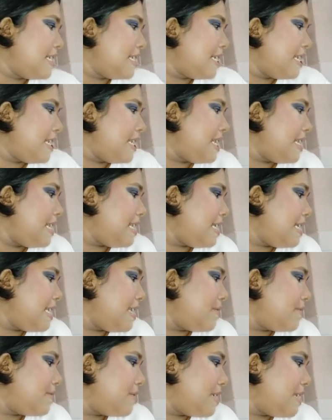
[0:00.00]
And
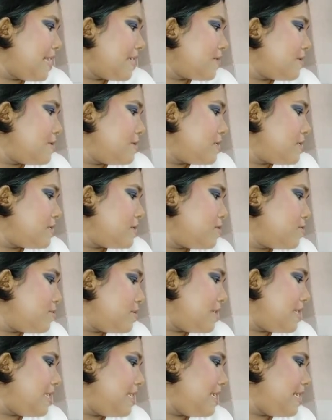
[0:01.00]
I would like to just do
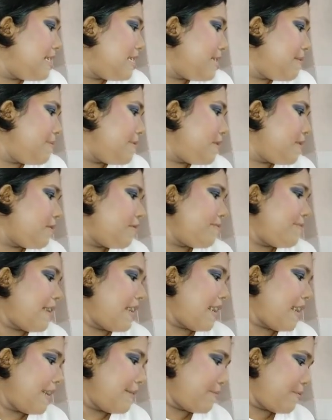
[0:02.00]
a little bit of my
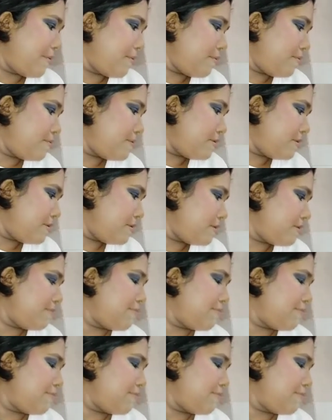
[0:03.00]
eyebrows